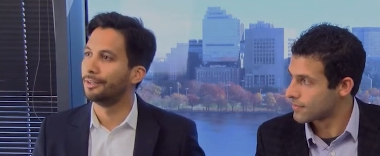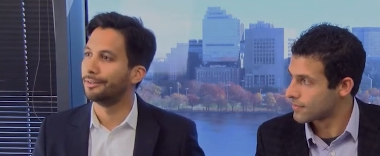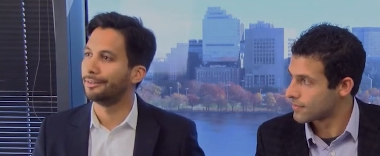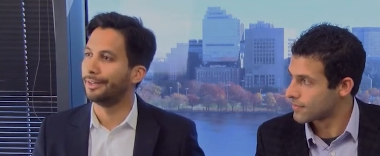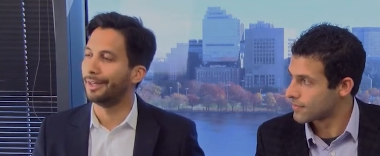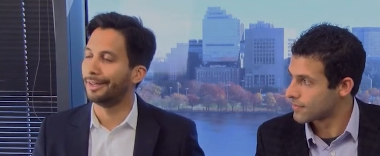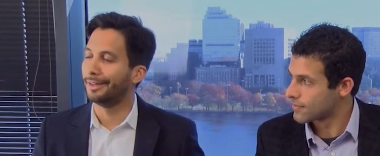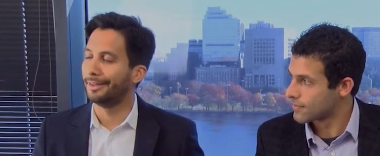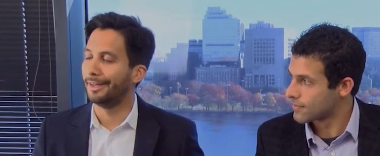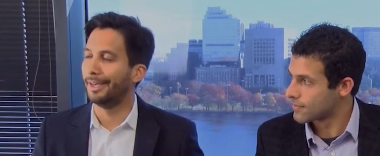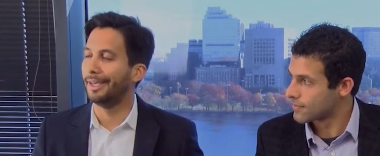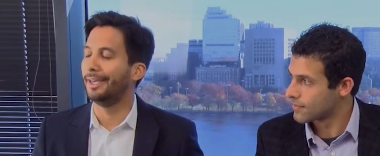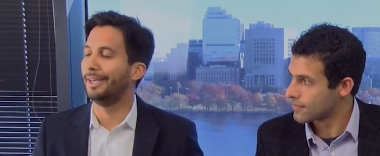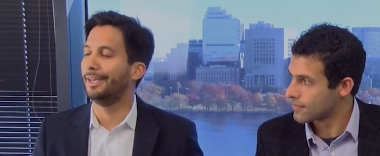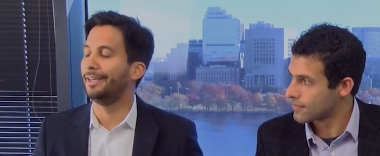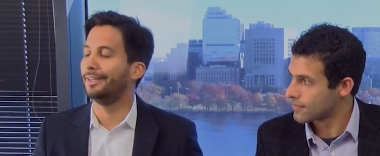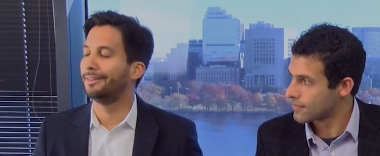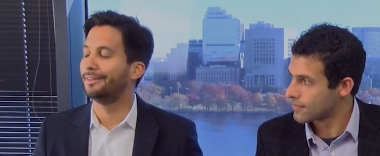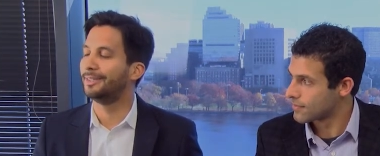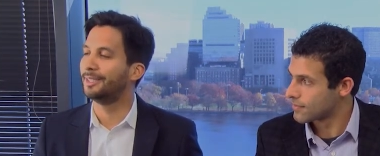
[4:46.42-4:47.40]
Speaker 1: that they
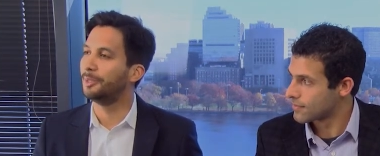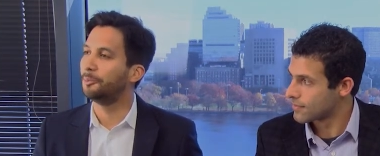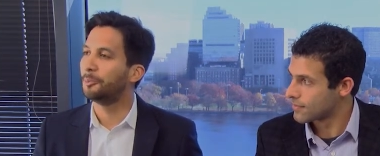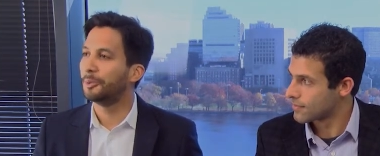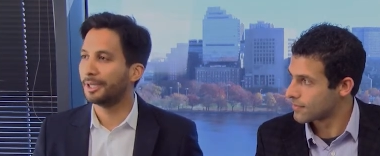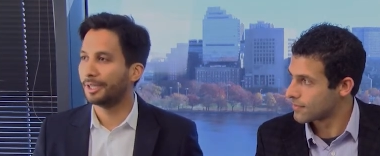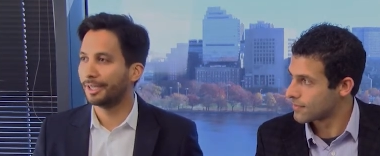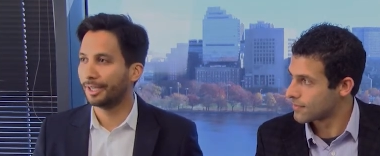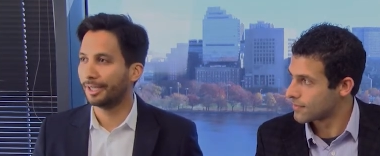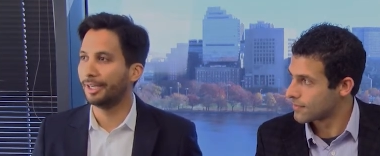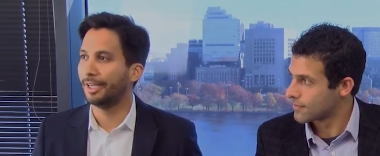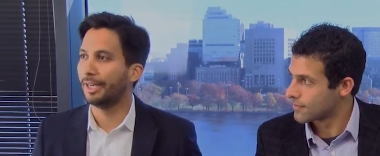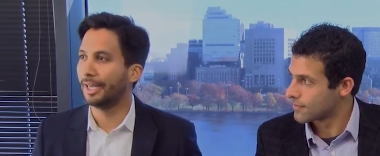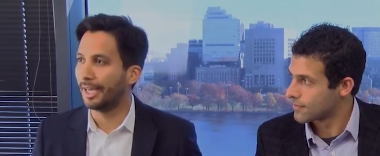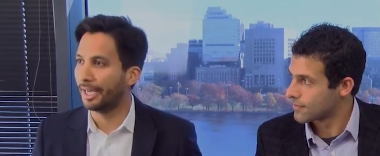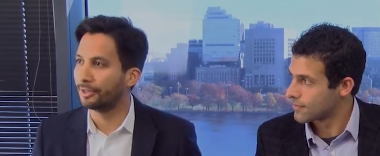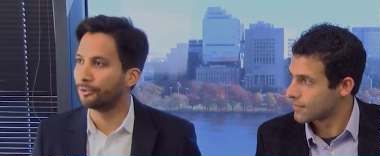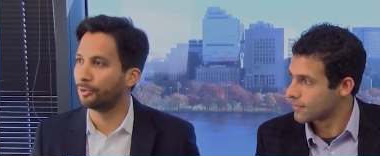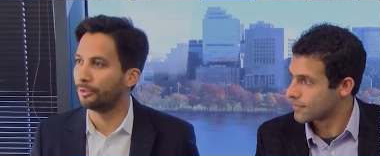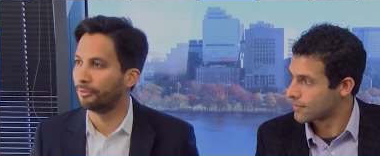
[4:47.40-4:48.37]
typically
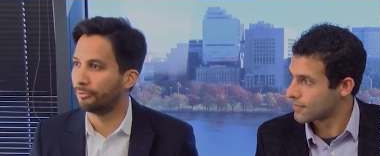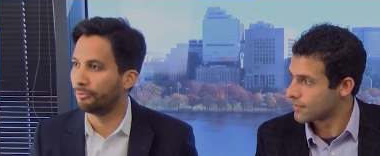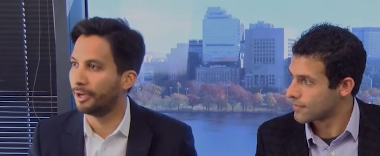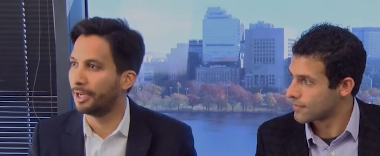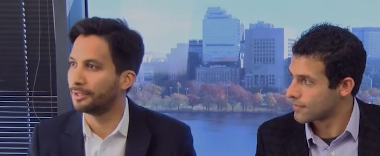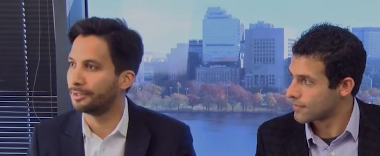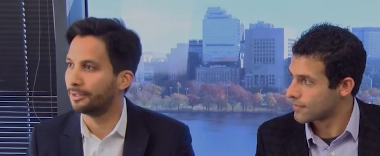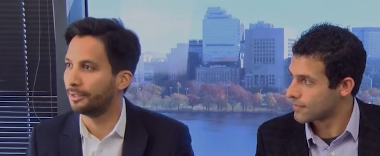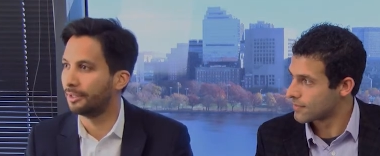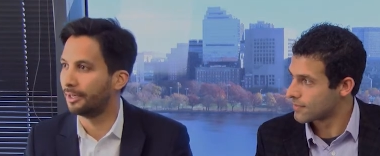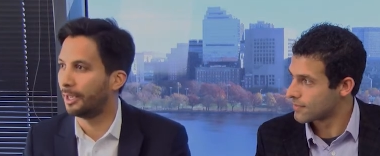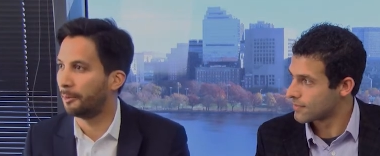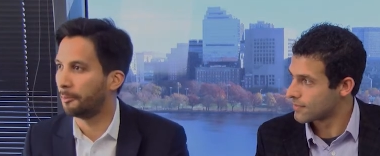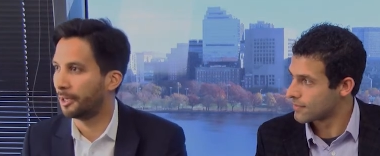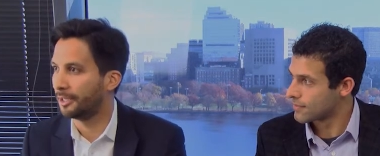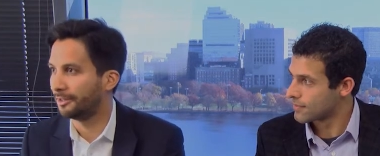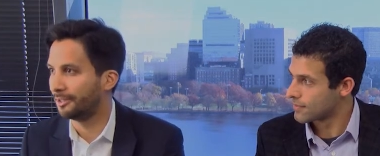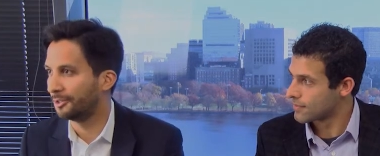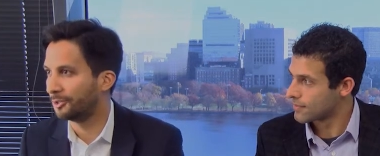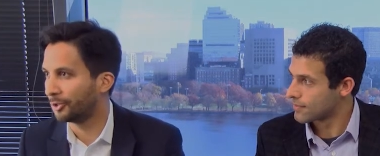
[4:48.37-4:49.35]
like to invest in M
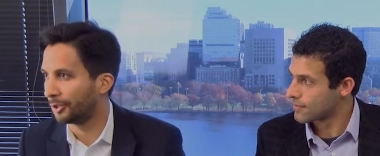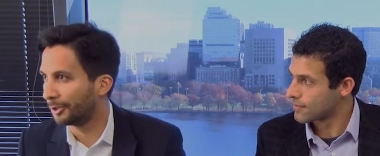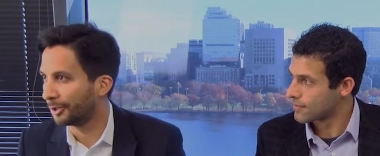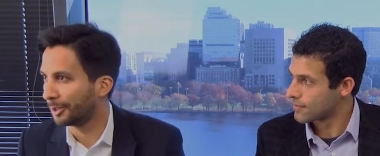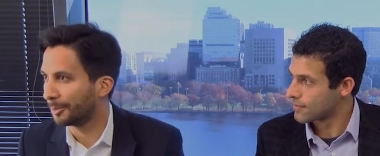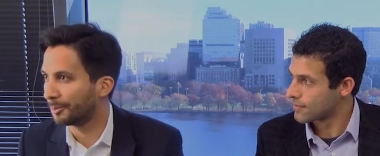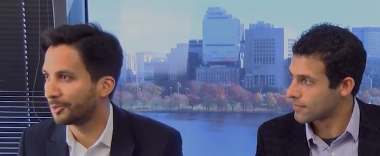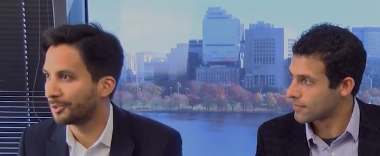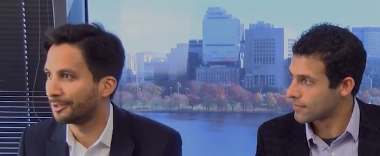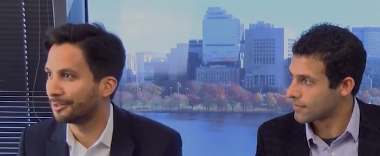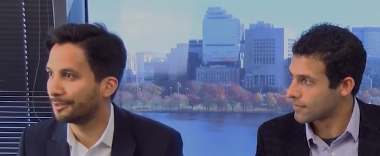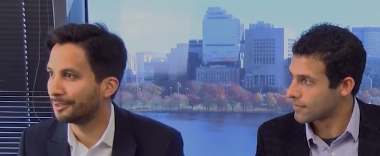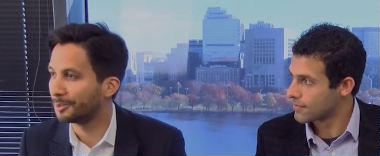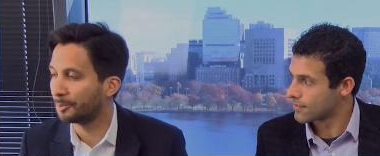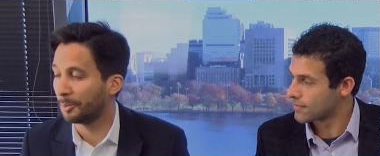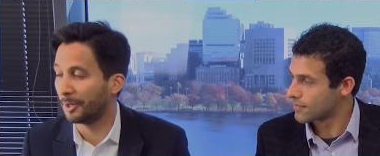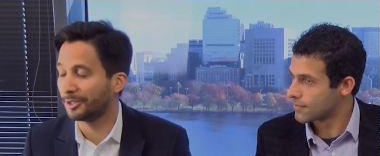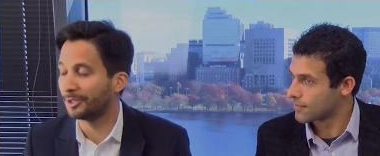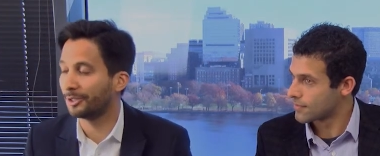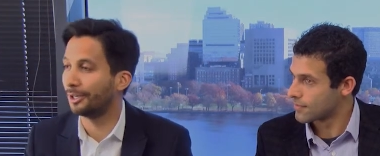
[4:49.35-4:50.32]
I T startups,
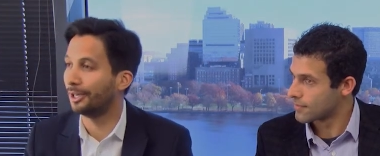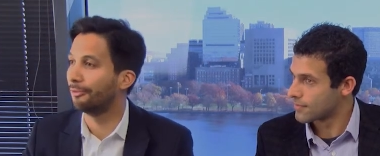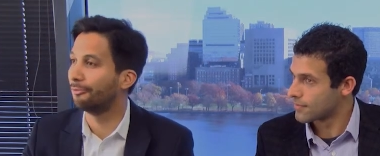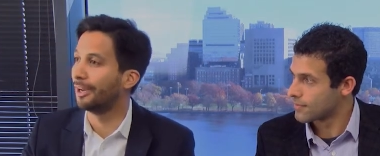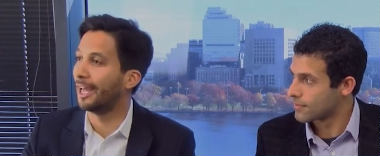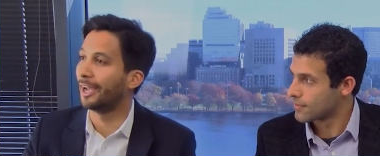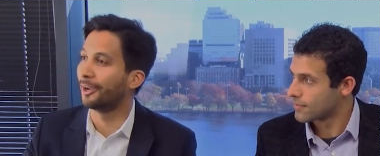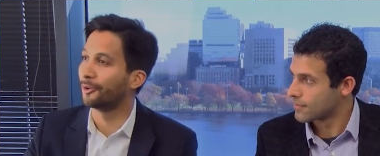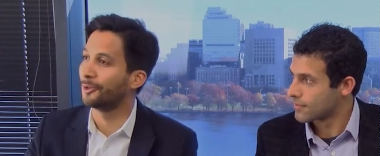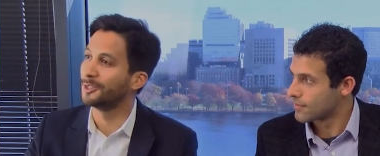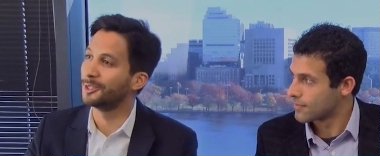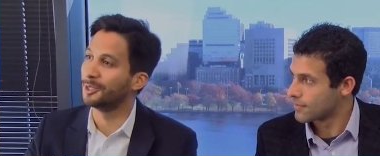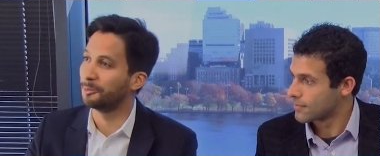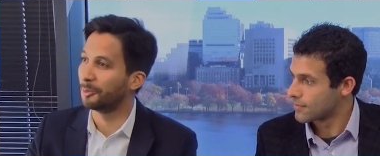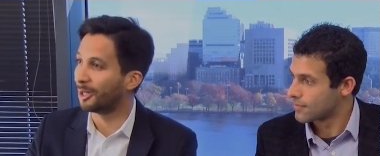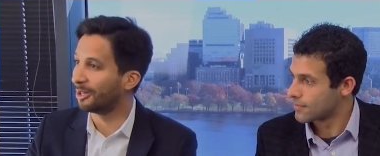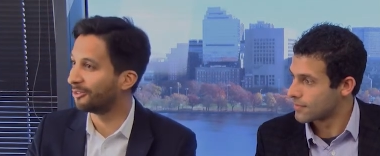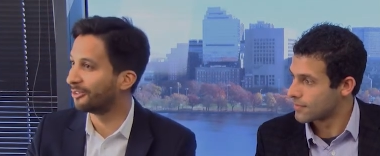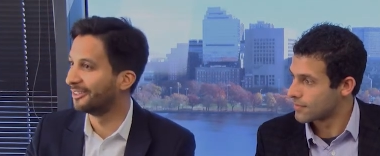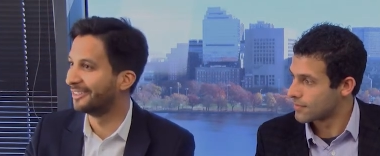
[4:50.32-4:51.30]
especially if Langer is
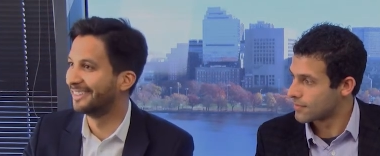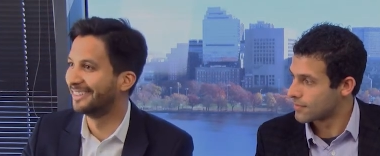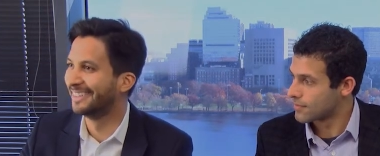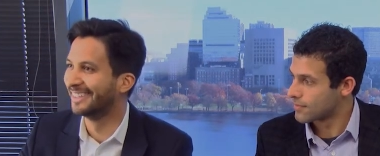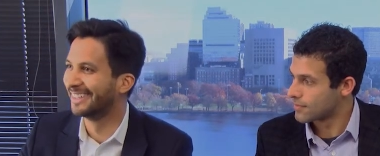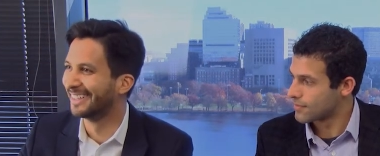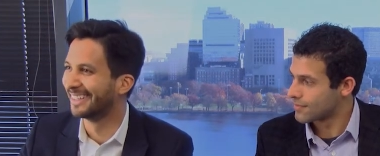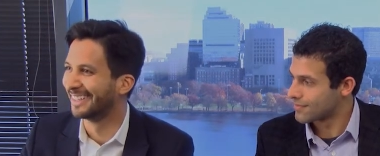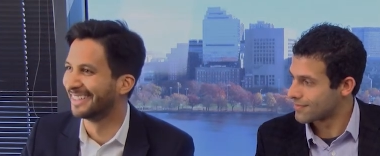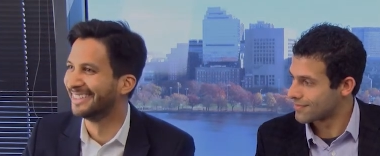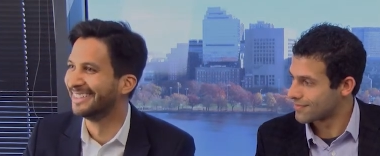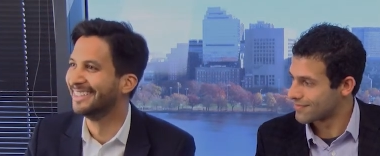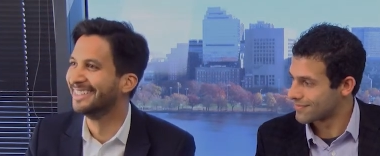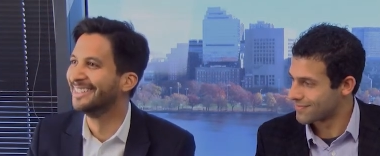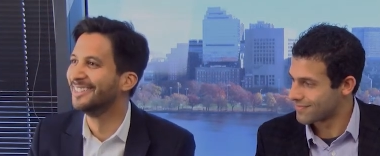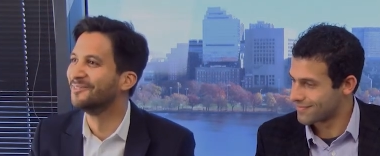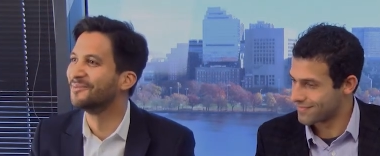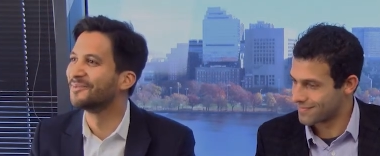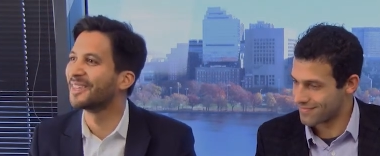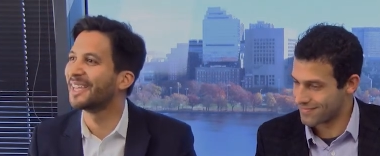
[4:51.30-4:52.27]
involved.
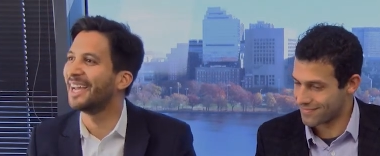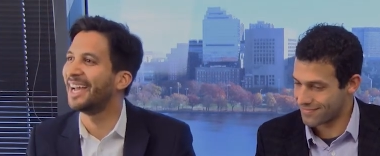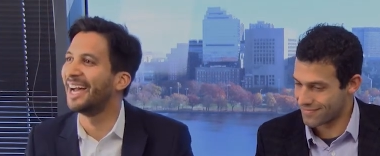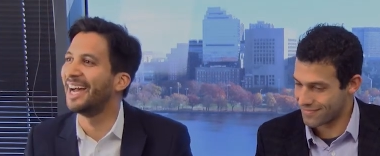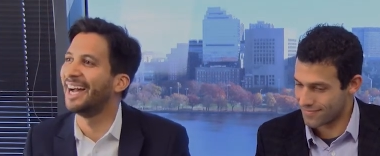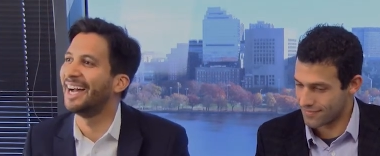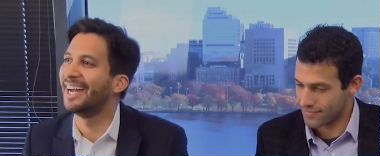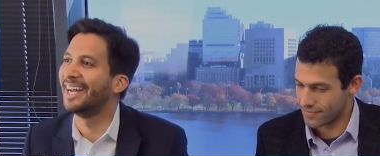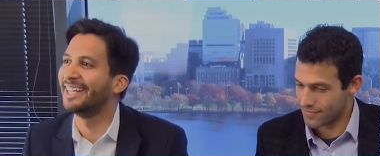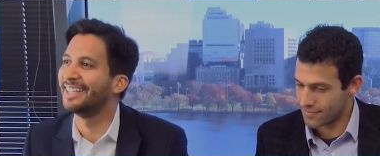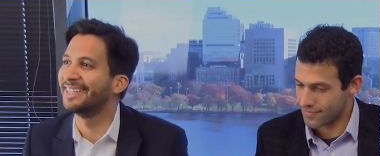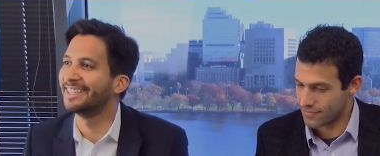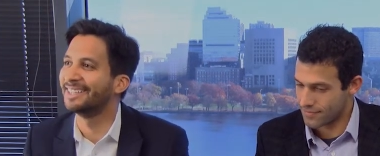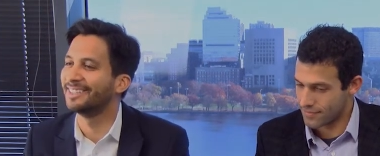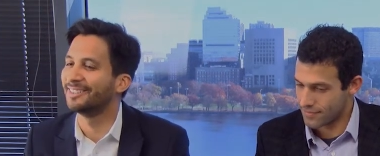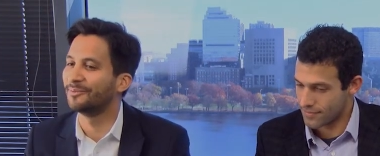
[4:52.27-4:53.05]
and,